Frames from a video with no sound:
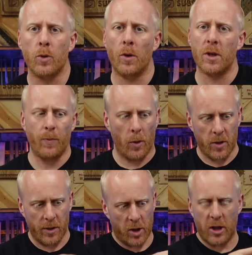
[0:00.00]
want to
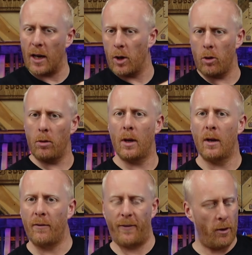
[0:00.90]
sponsor the channel,
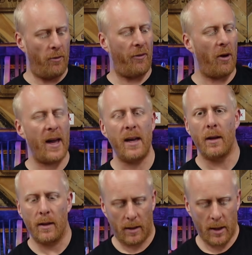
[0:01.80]
feel
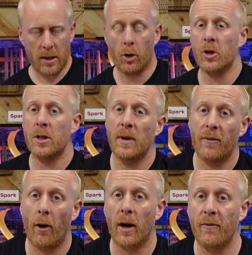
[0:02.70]
free, because it's costing me a
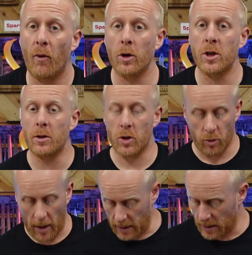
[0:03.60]
fucking fortune in
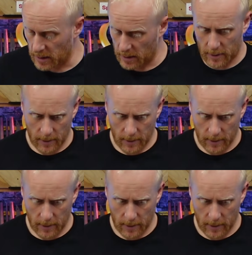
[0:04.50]
strings.